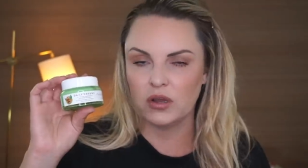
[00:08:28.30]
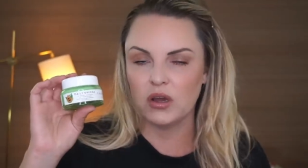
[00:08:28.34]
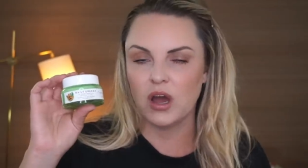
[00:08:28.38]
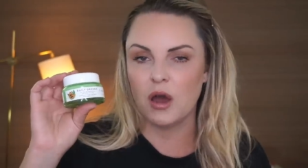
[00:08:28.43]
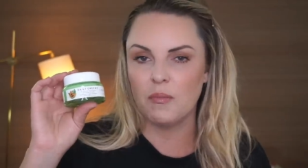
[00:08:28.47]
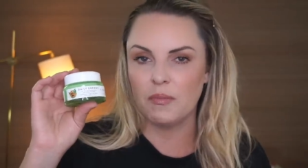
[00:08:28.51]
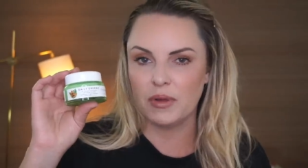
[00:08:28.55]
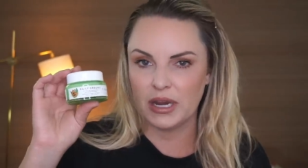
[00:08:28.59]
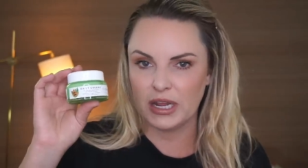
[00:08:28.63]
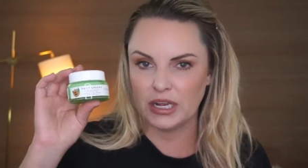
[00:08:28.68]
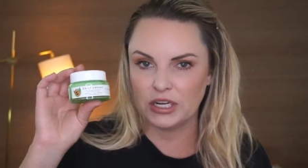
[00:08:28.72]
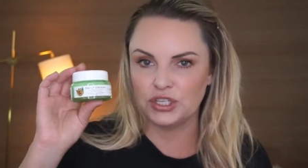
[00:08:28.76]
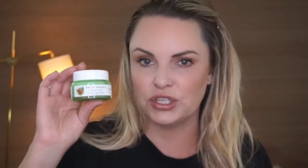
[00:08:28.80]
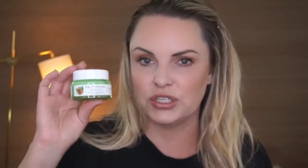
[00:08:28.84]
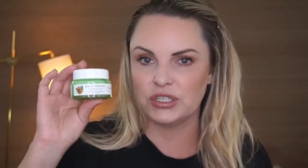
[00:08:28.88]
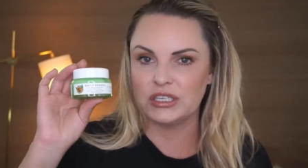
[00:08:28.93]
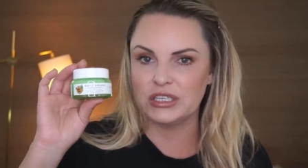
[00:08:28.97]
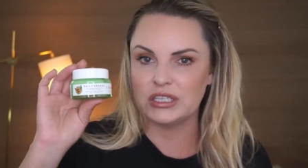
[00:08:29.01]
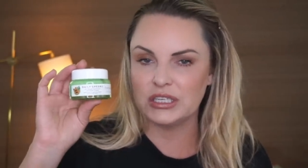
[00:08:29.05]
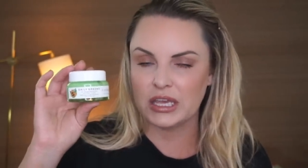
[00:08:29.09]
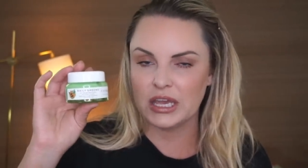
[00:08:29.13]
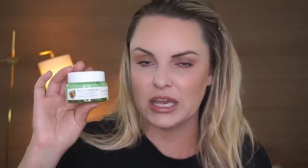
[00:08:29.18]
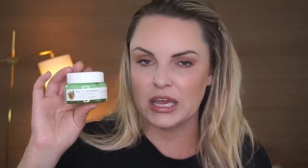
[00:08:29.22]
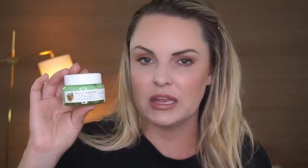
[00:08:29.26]
combination
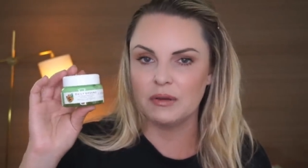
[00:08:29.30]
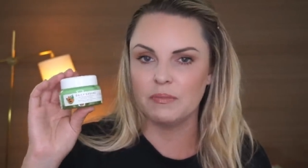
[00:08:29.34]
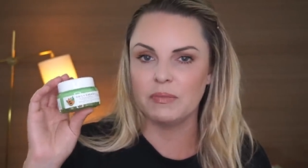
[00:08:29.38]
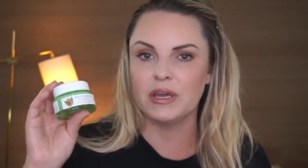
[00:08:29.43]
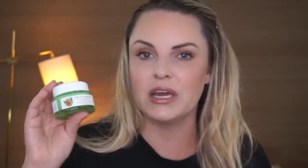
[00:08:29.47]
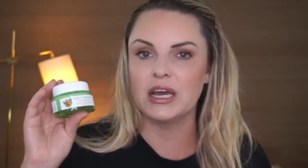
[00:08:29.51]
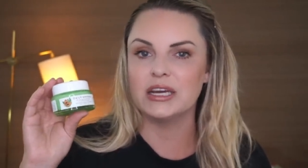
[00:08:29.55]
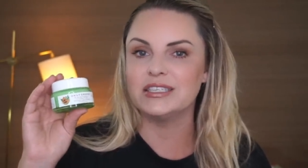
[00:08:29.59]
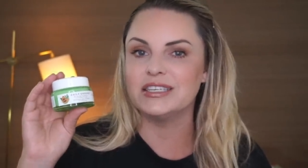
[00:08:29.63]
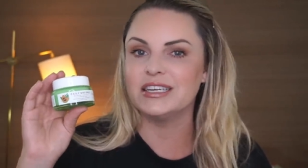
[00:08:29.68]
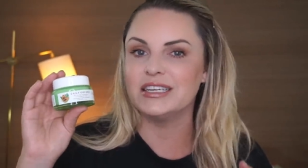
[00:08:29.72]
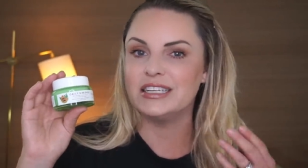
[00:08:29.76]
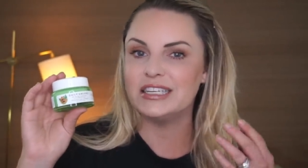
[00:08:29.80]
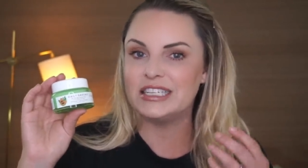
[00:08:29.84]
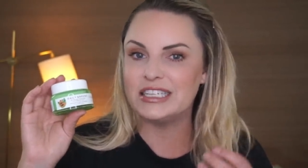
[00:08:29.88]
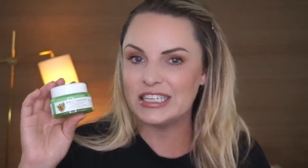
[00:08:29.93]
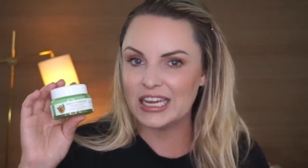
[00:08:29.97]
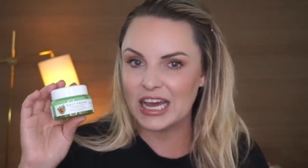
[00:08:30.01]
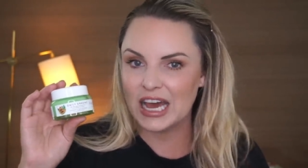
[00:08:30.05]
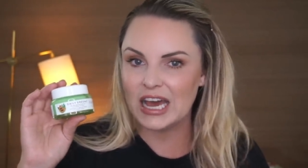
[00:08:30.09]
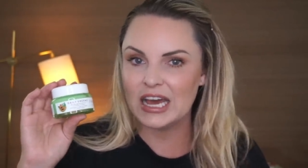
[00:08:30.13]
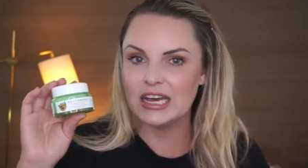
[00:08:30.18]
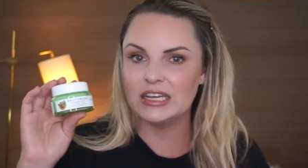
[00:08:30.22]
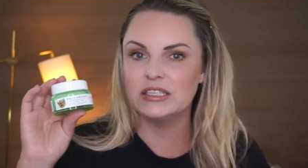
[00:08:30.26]
skin because it
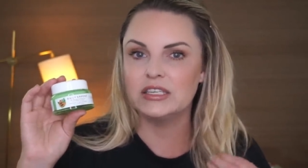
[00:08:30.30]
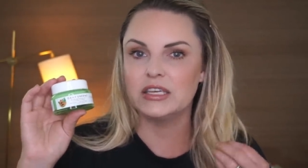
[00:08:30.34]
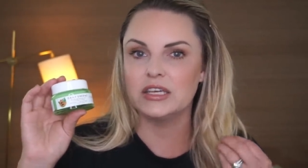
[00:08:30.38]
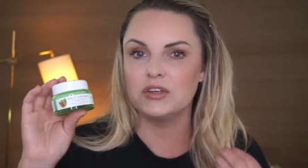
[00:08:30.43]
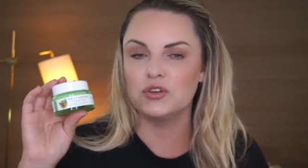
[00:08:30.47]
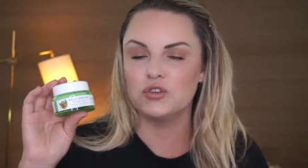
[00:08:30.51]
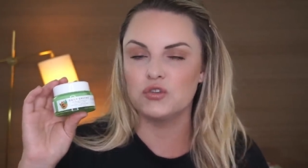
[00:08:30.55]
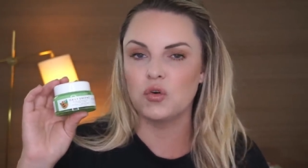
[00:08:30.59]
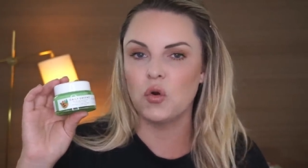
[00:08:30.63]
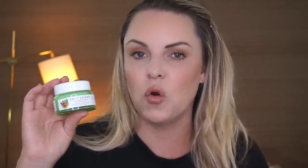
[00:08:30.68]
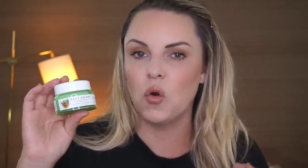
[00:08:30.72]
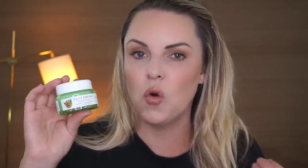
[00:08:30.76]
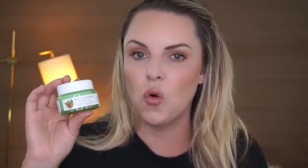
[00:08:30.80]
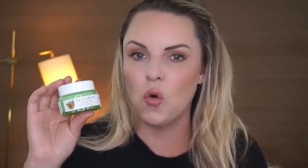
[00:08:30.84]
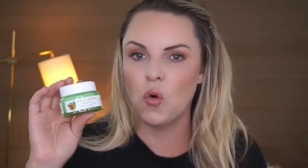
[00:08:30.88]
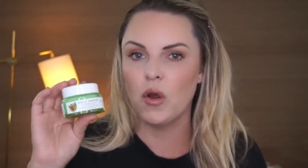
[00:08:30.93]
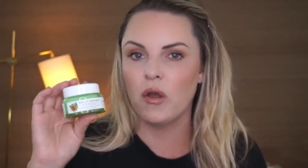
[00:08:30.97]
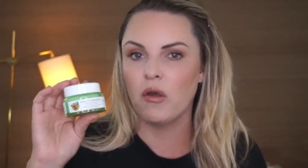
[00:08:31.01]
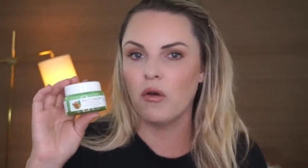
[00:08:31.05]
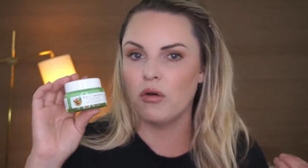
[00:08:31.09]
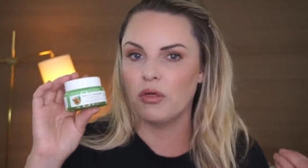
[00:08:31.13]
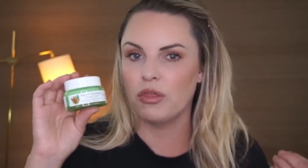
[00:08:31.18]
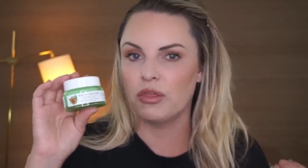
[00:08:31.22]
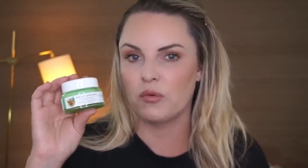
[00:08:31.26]
does control
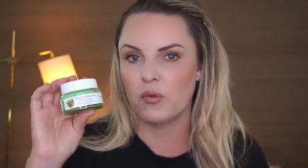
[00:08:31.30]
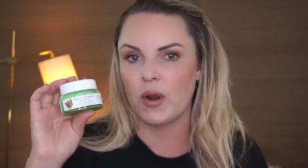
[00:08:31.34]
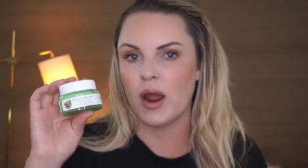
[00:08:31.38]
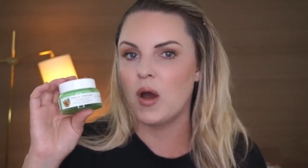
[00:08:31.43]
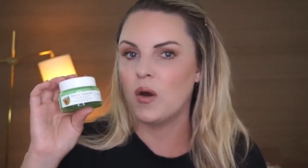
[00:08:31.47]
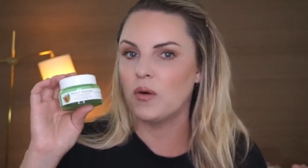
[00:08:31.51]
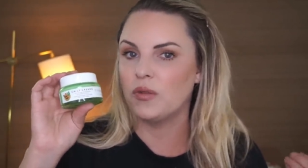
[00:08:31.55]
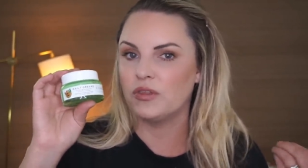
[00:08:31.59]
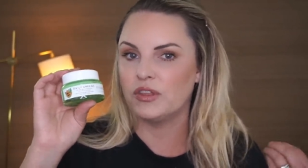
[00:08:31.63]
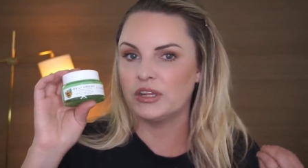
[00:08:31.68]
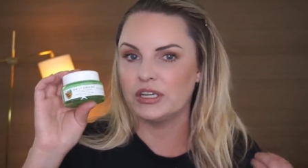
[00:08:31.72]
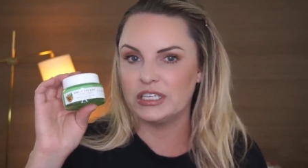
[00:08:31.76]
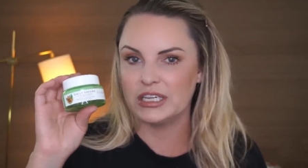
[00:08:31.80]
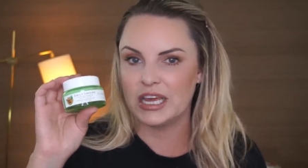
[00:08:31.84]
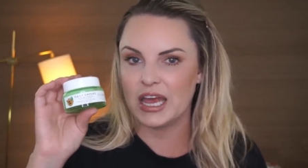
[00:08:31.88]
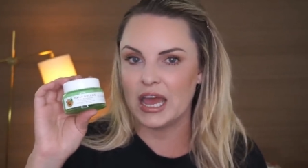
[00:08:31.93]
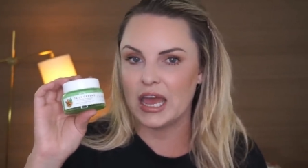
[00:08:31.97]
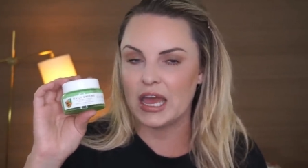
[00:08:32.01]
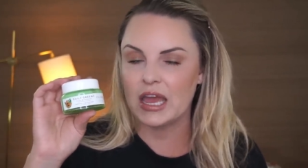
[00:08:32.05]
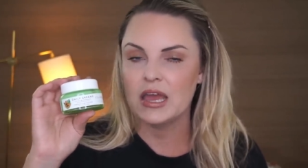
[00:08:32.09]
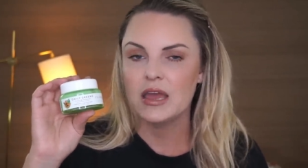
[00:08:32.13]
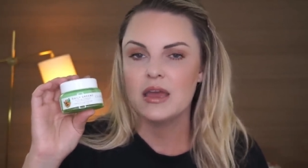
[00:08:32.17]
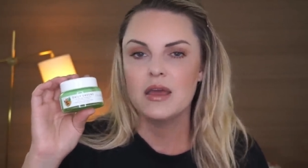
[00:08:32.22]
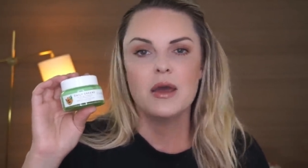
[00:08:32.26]
oil throughout the
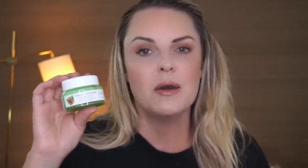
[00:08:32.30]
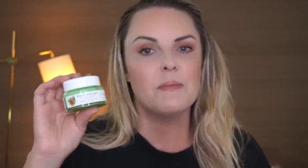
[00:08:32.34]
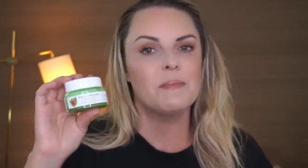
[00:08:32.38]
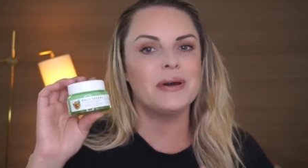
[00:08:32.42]
day,